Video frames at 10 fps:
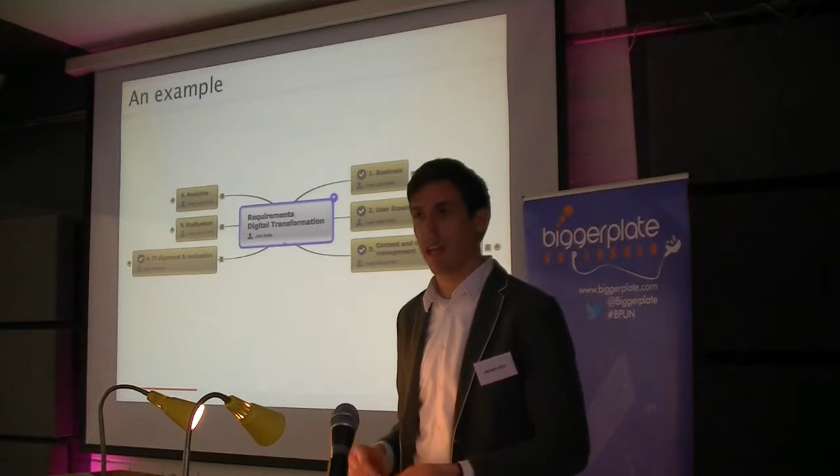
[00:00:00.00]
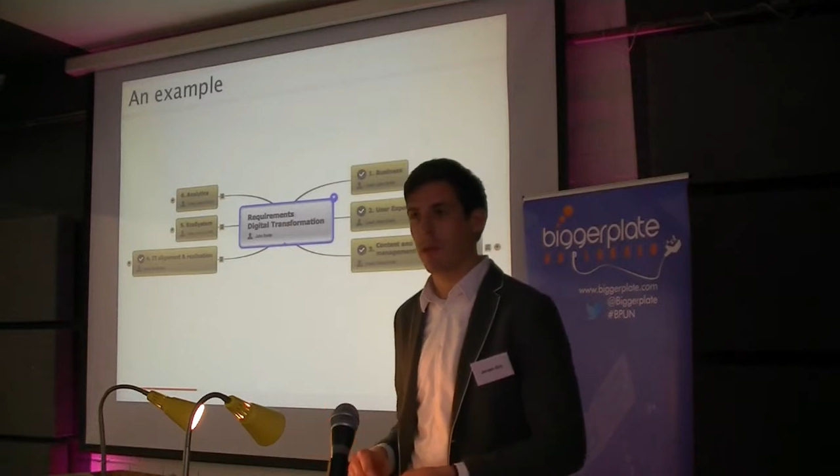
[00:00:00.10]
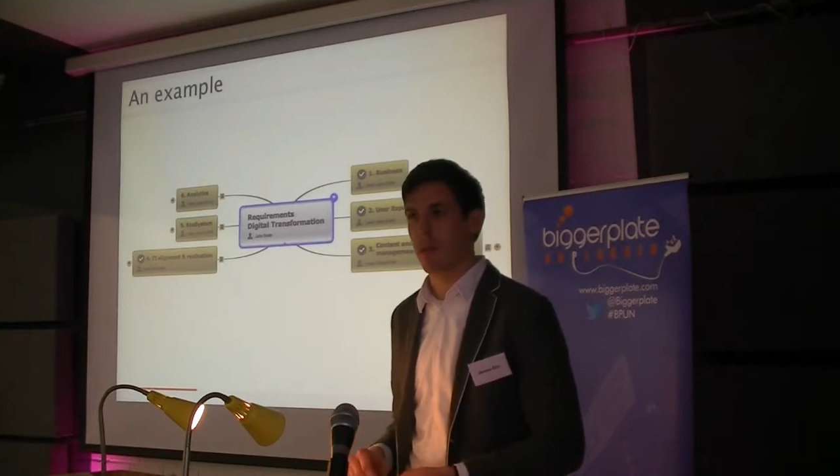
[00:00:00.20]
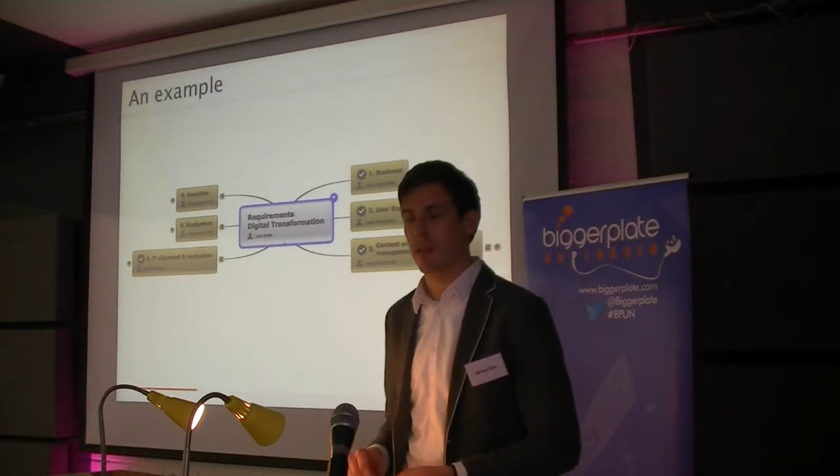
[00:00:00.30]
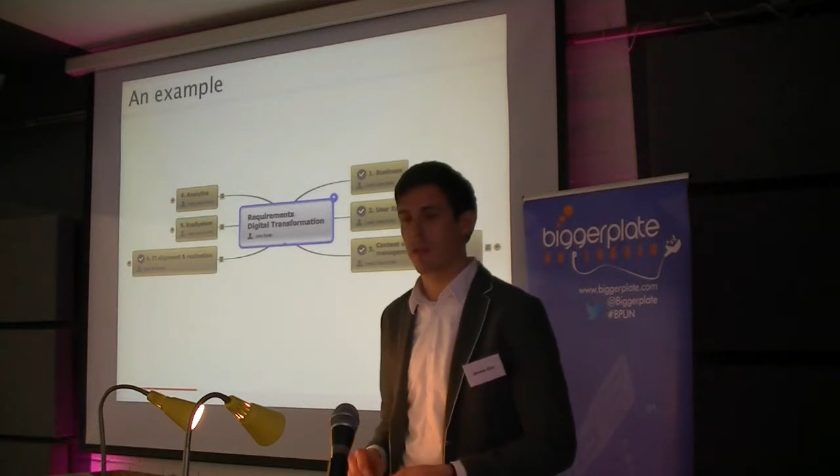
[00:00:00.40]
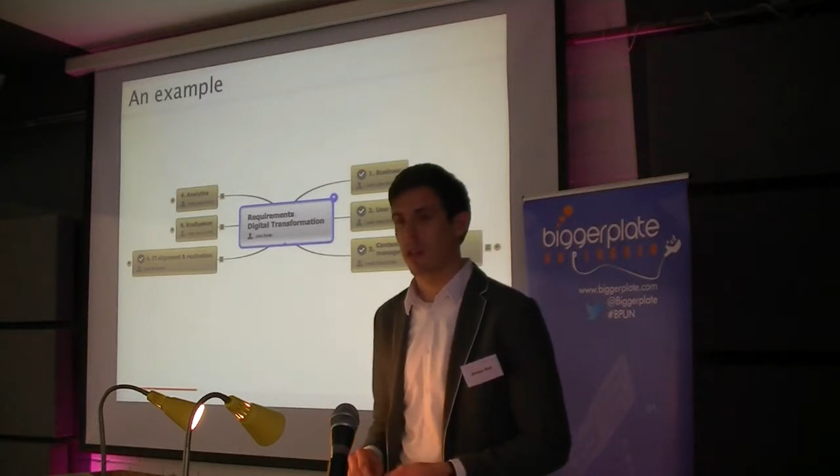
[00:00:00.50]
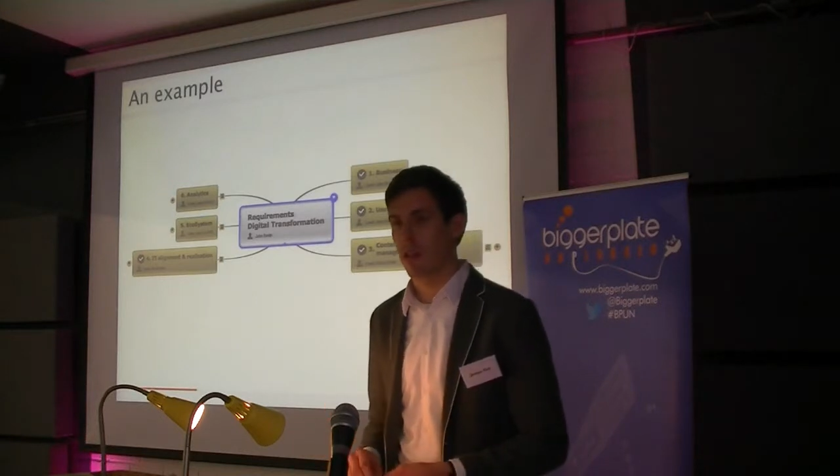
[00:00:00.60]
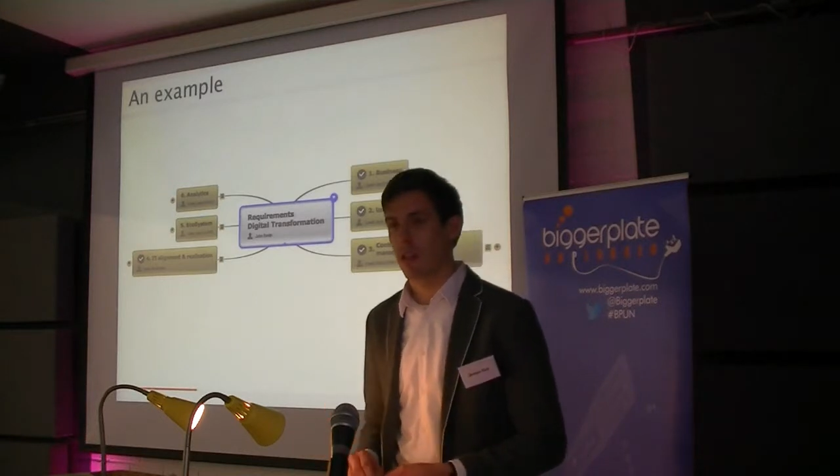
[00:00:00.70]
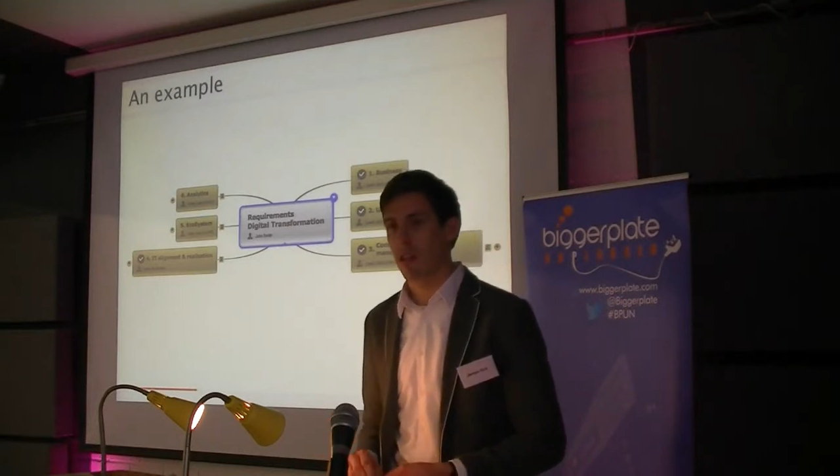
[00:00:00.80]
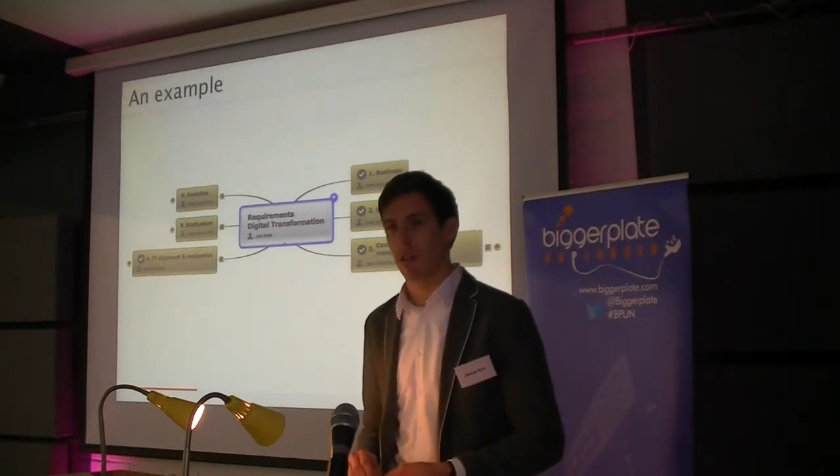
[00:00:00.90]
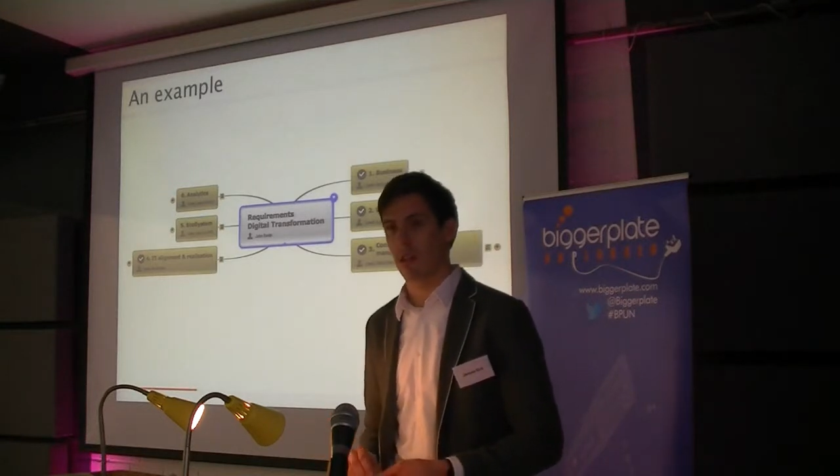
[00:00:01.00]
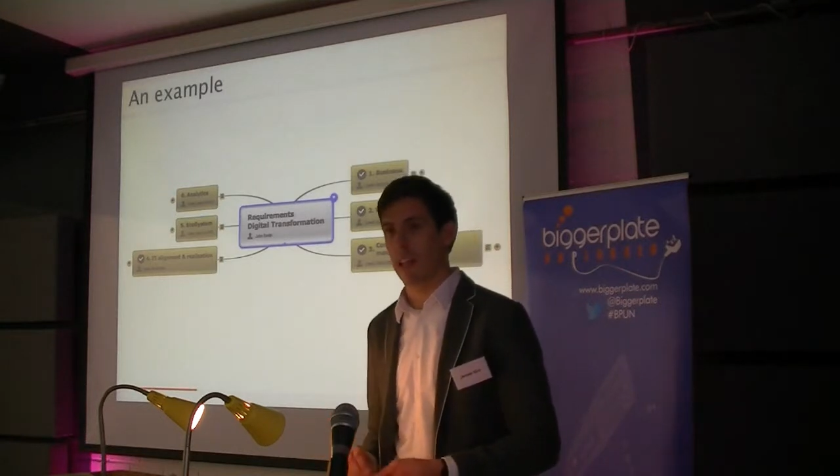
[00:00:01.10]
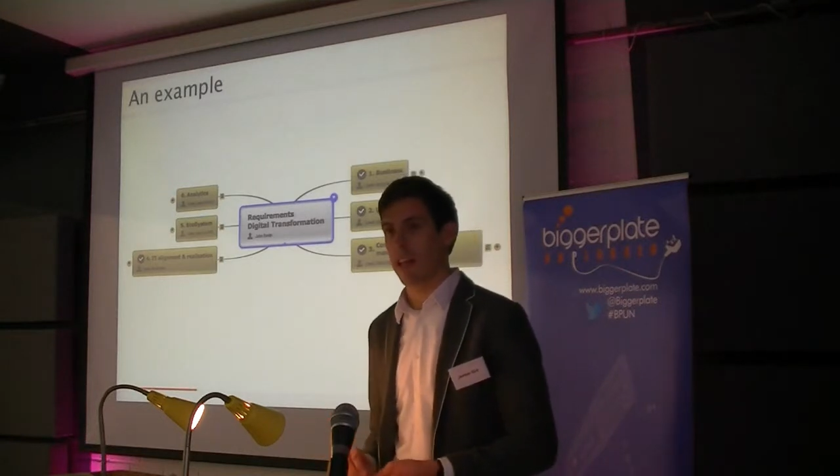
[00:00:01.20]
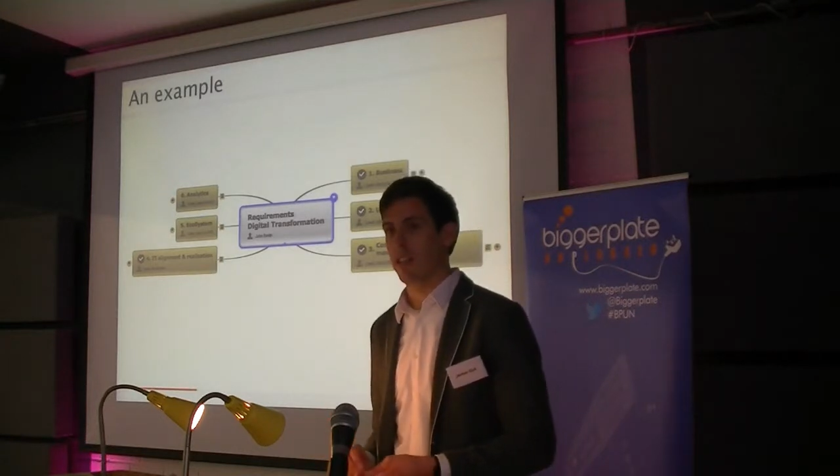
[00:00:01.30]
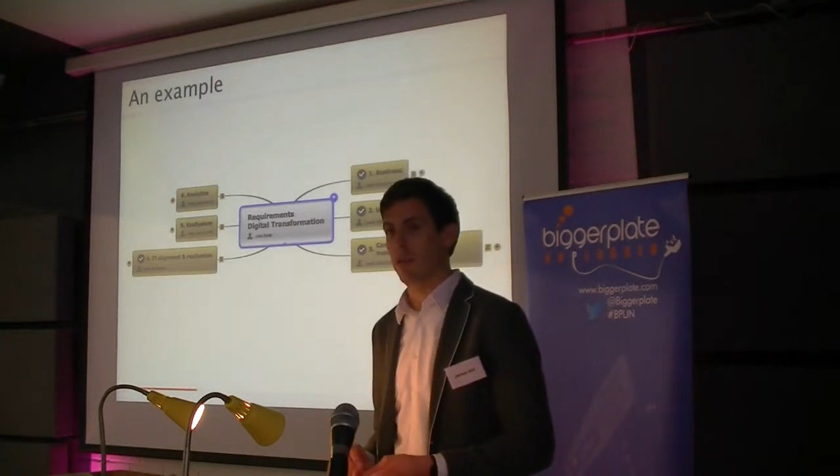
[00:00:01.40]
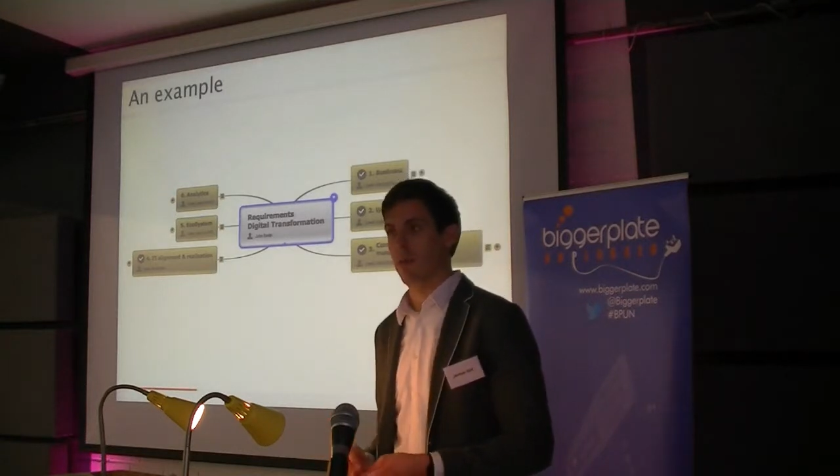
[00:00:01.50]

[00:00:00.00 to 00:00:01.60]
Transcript: So the legend was key